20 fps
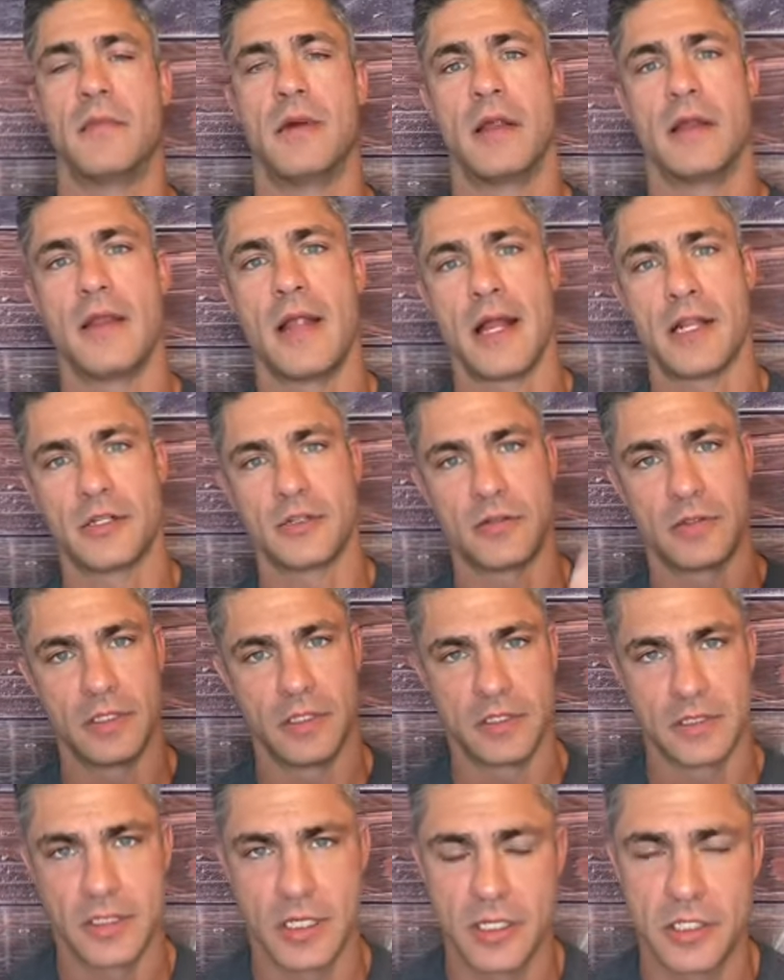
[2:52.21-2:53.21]
My natural
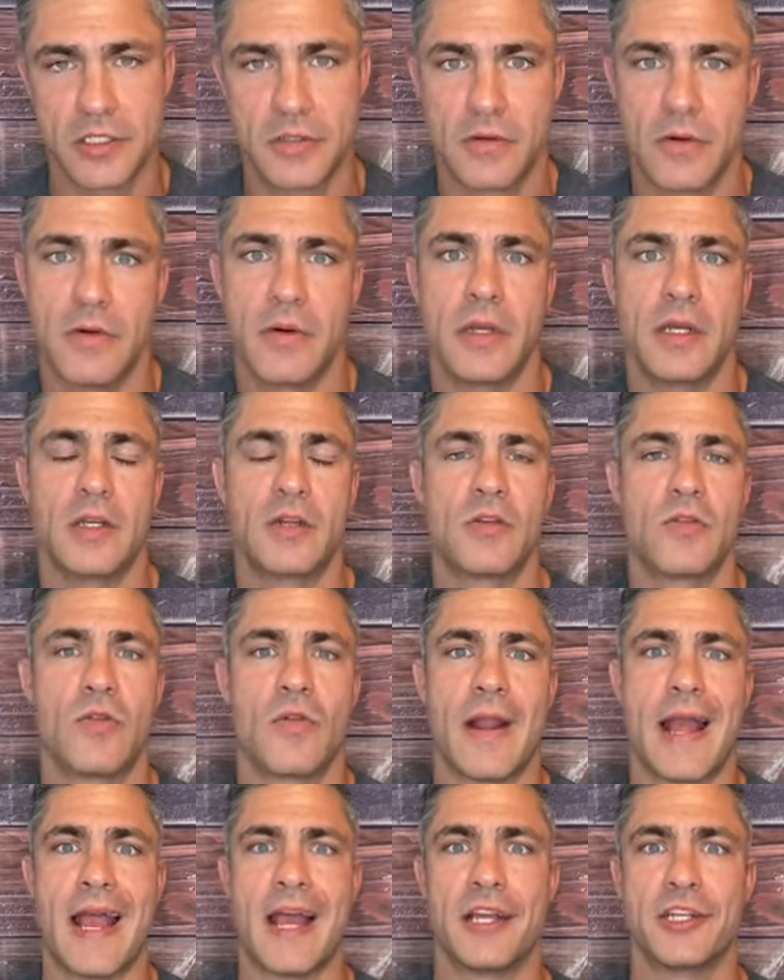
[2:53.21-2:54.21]
testosterone had
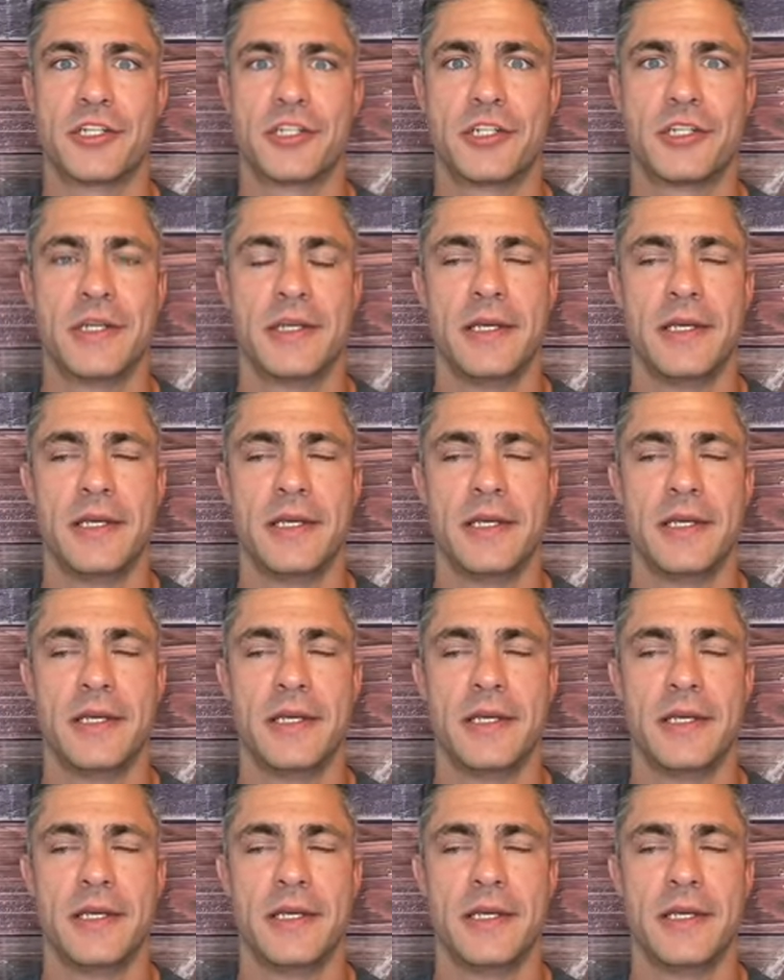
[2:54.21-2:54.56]
crashed.